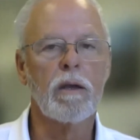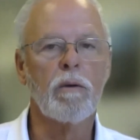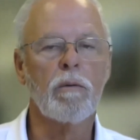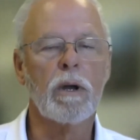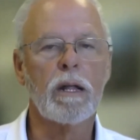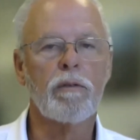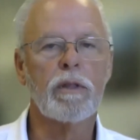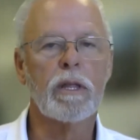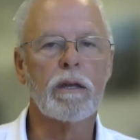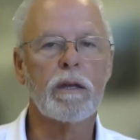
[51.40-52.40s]
well,
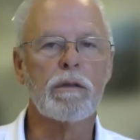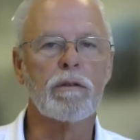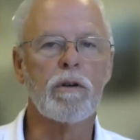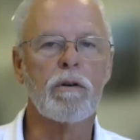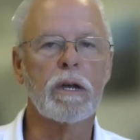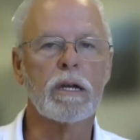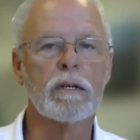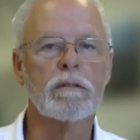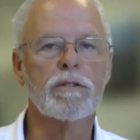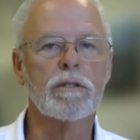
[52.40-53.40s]
everything is still
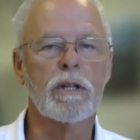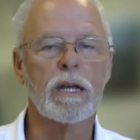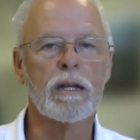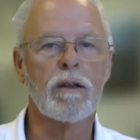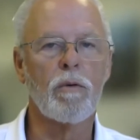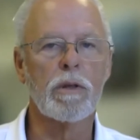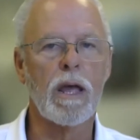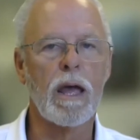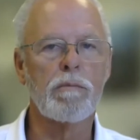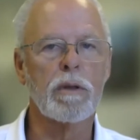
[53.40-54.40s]
going just like it always
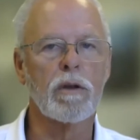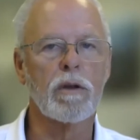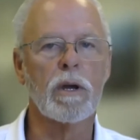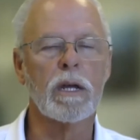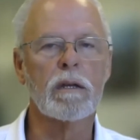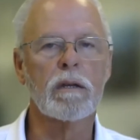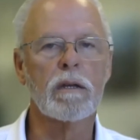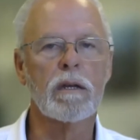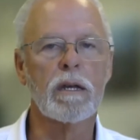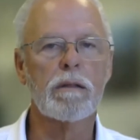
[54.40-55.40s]
has been going,
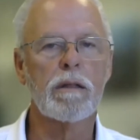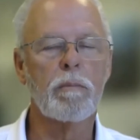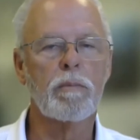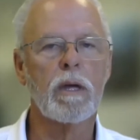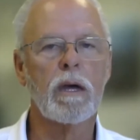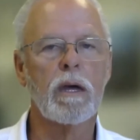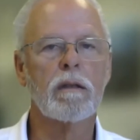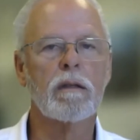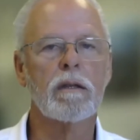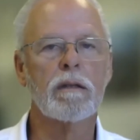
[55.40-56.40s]
except that
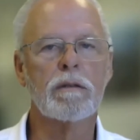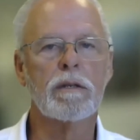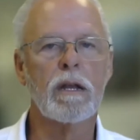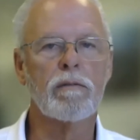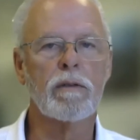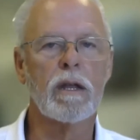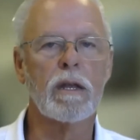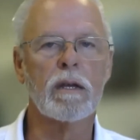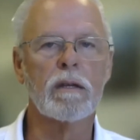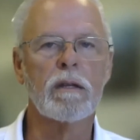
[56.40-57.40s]
instead of
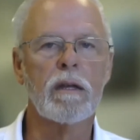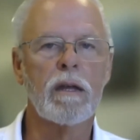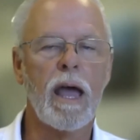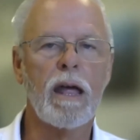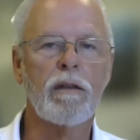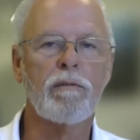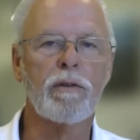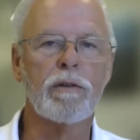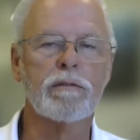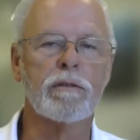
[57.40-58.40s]
getting
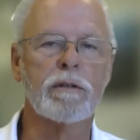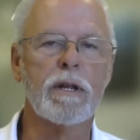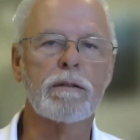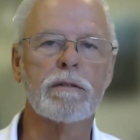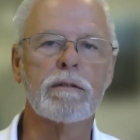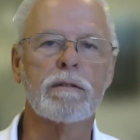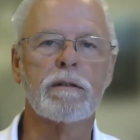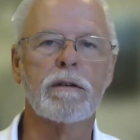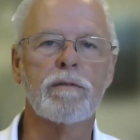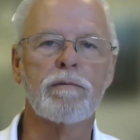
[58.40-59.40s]
handfuls or dozens
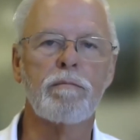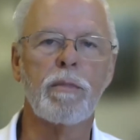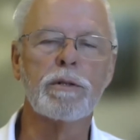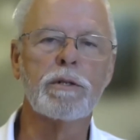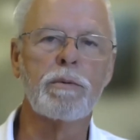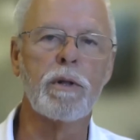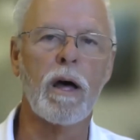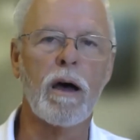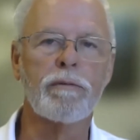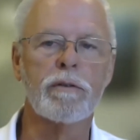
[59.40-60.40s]
of multiple
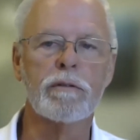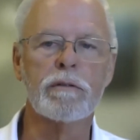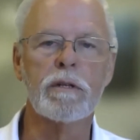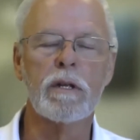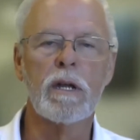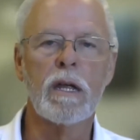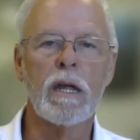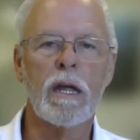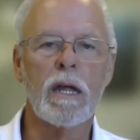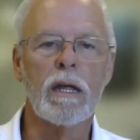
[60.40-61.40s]
offers,
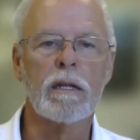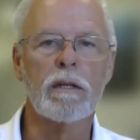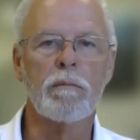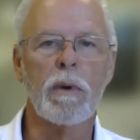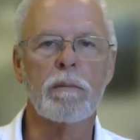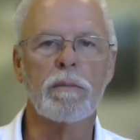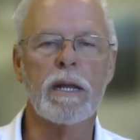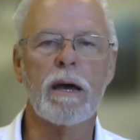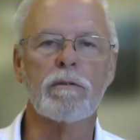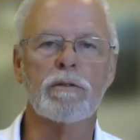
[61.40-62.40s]
you might be
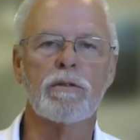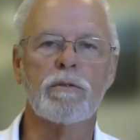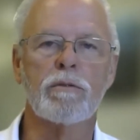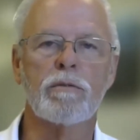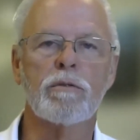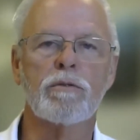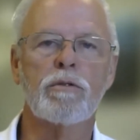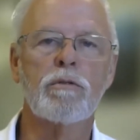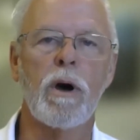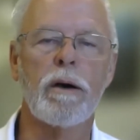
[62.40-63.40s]
down to
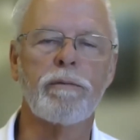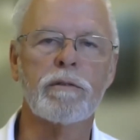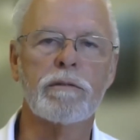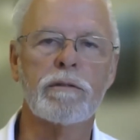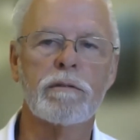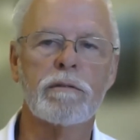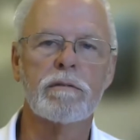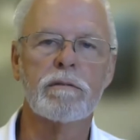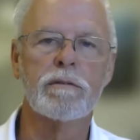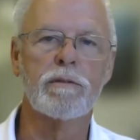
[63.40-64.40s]
two offers.
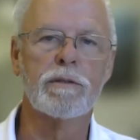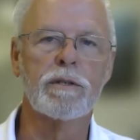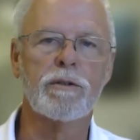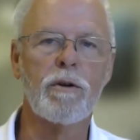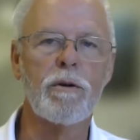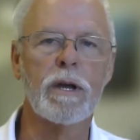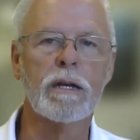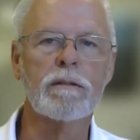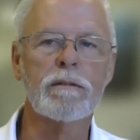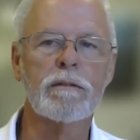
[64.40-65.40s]
So still
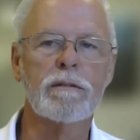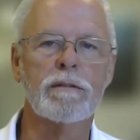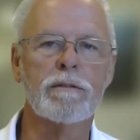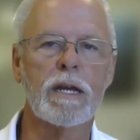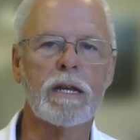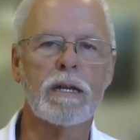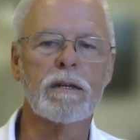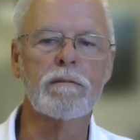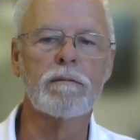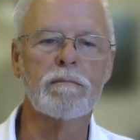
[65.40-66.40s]
going, still
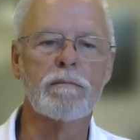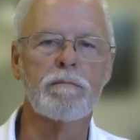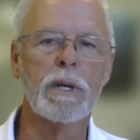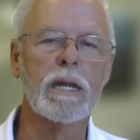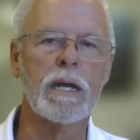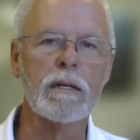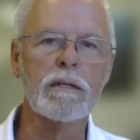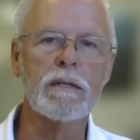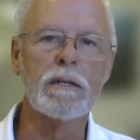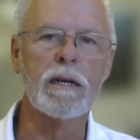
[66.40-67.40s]
getting bidding,
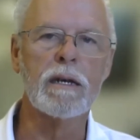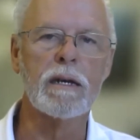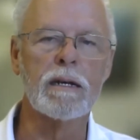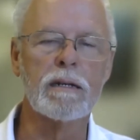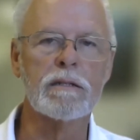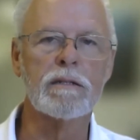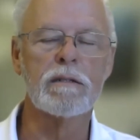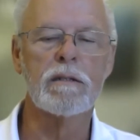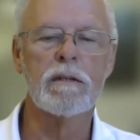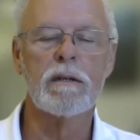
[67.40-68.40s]
and
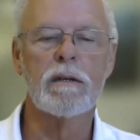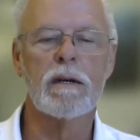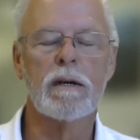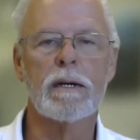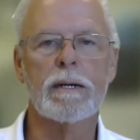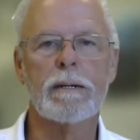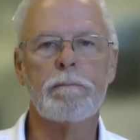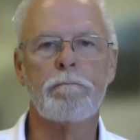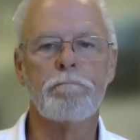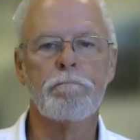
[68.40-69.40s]

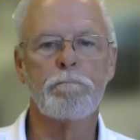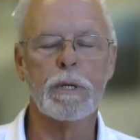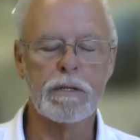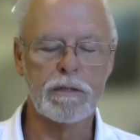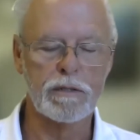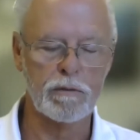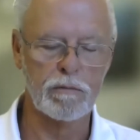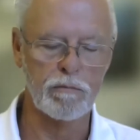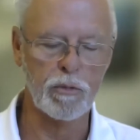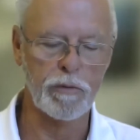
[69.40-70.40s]
but
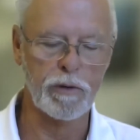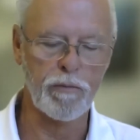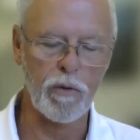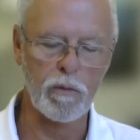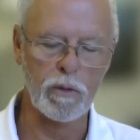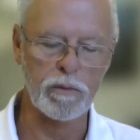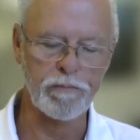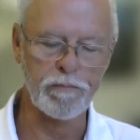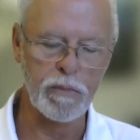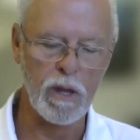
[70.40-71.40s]
still moving forward.
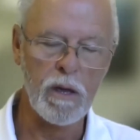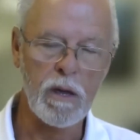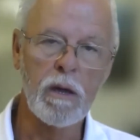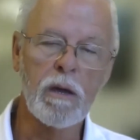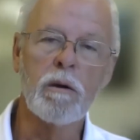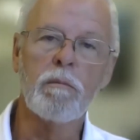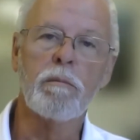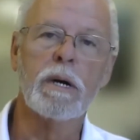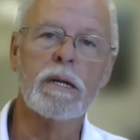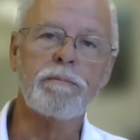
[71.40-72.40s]

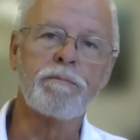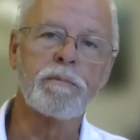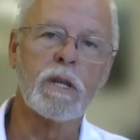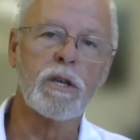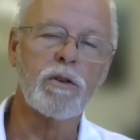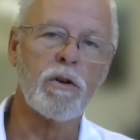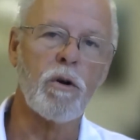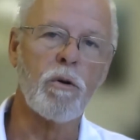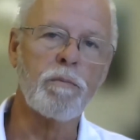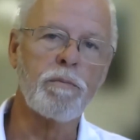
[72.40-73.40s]
But, you
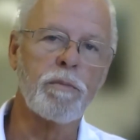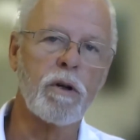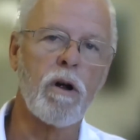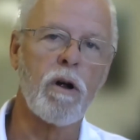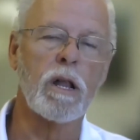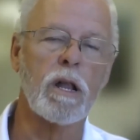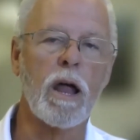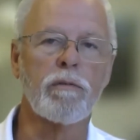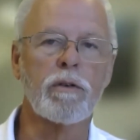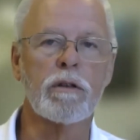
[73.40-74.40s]
know, there are a
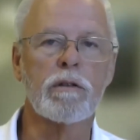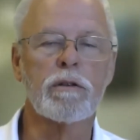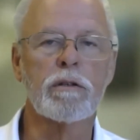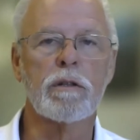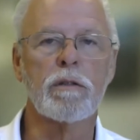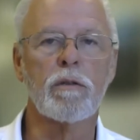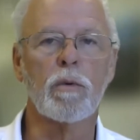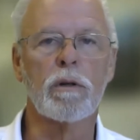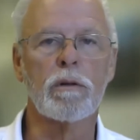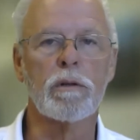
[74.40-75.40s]
lot of concerns in the
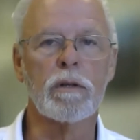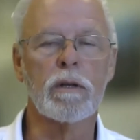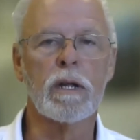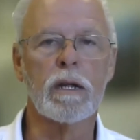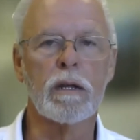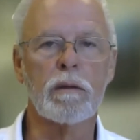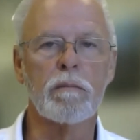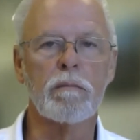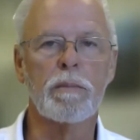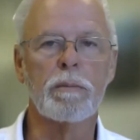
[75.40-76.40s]
world,
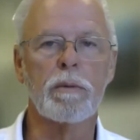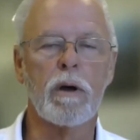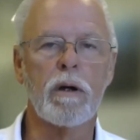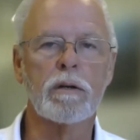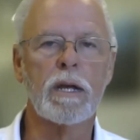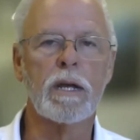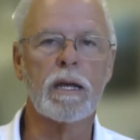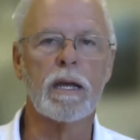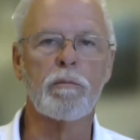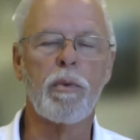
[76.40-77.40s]
and people are
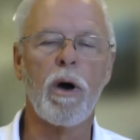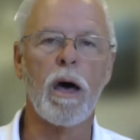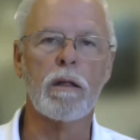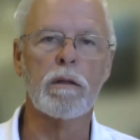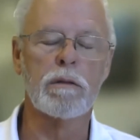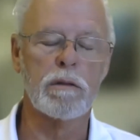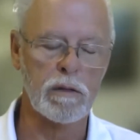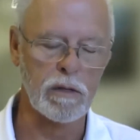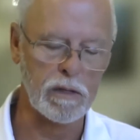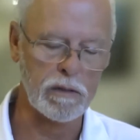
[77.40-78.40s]
taking pause.
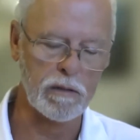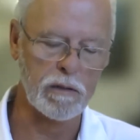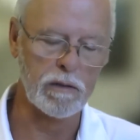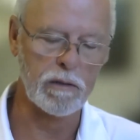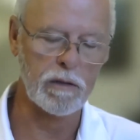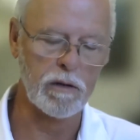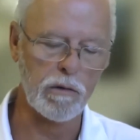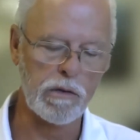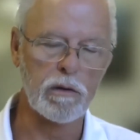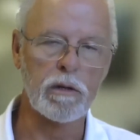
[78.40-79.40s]
And, you
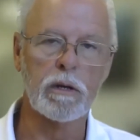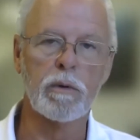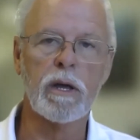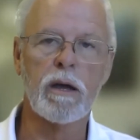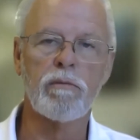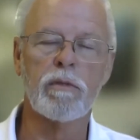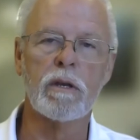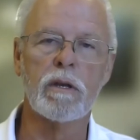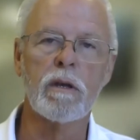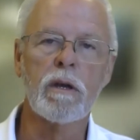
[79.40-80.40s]
know, certainly we have
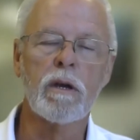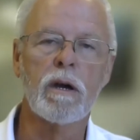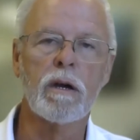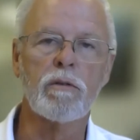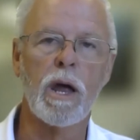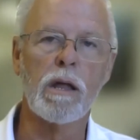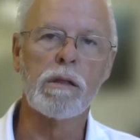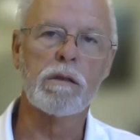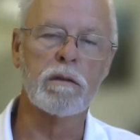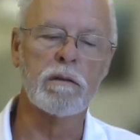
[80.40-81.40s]
the
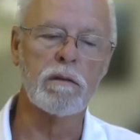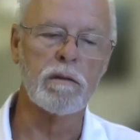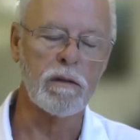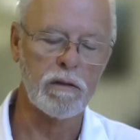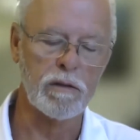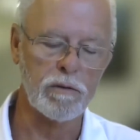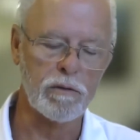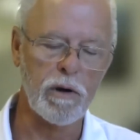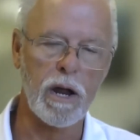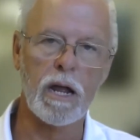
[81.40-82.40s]
unrest in the
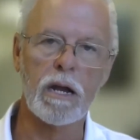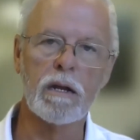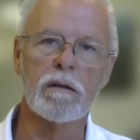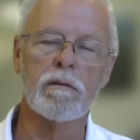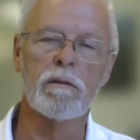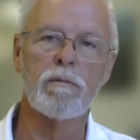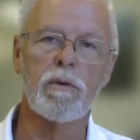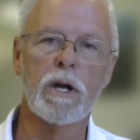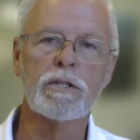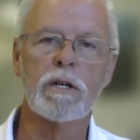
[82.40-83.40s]
Ukraine and
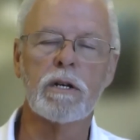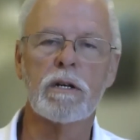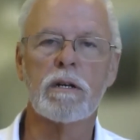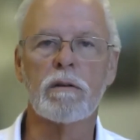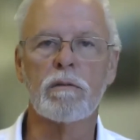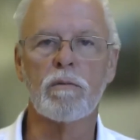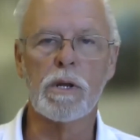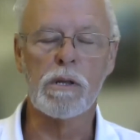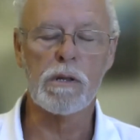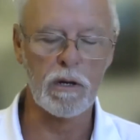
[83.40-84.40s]
Russia, and
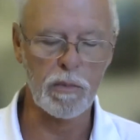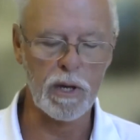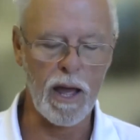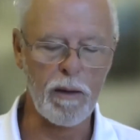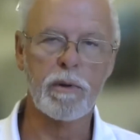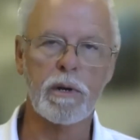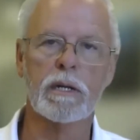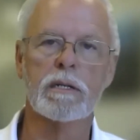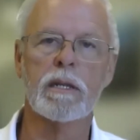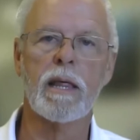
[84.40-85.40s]
what's going to be
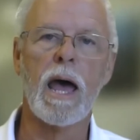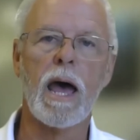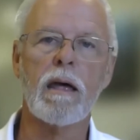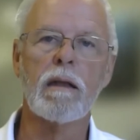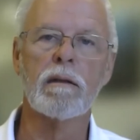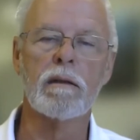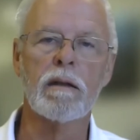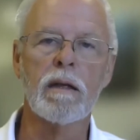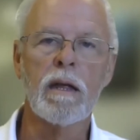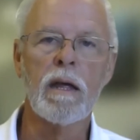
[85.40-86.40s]
happening to that,
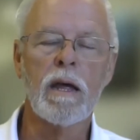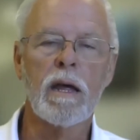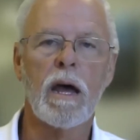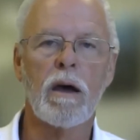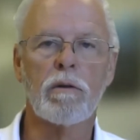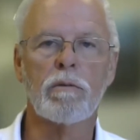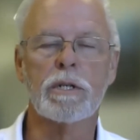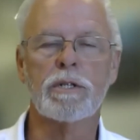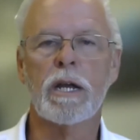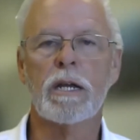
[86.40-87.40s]
and how do
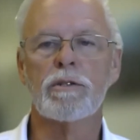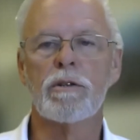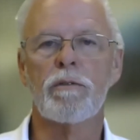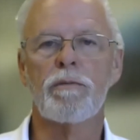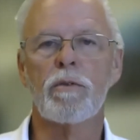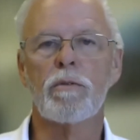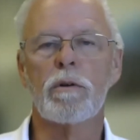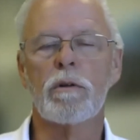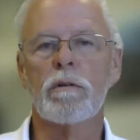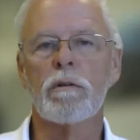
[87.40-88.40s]
we change our
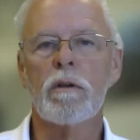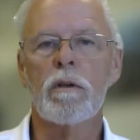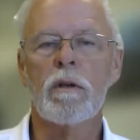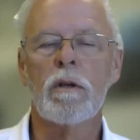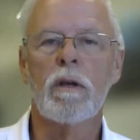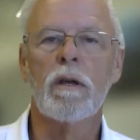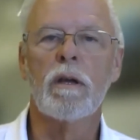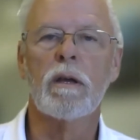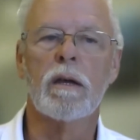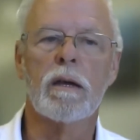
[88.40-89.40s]
fuel
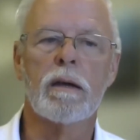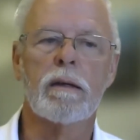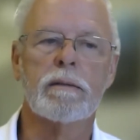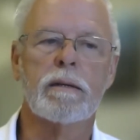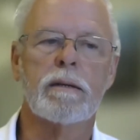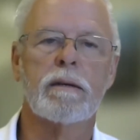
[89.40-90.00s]
and